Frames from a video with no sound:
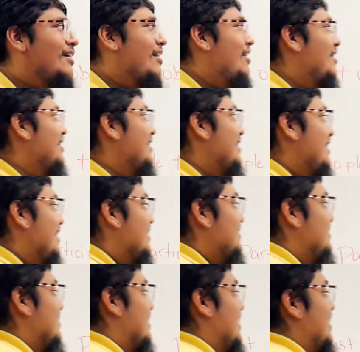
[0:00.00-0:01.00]
all it
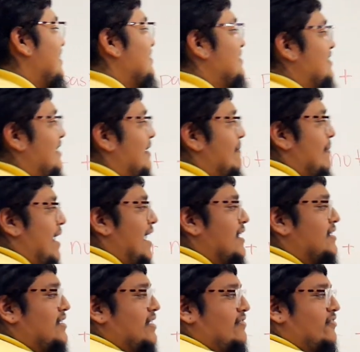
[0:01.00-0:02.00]
is a
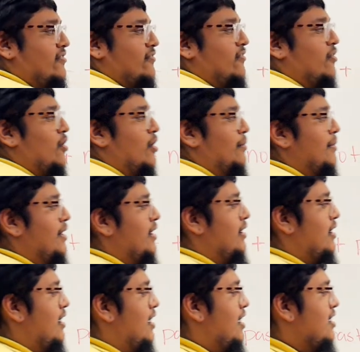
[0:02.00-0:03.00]
different form
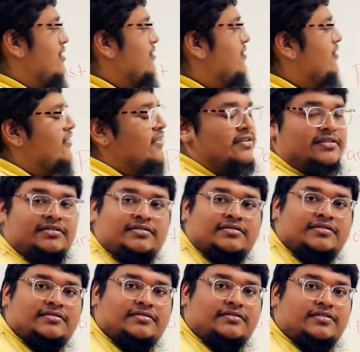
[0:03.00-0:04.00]
of
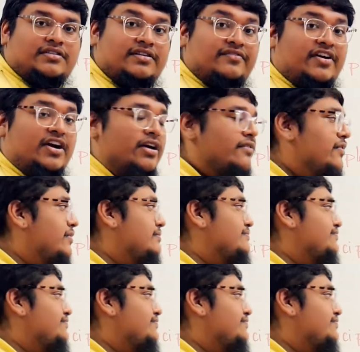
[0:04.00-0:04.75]
the verb.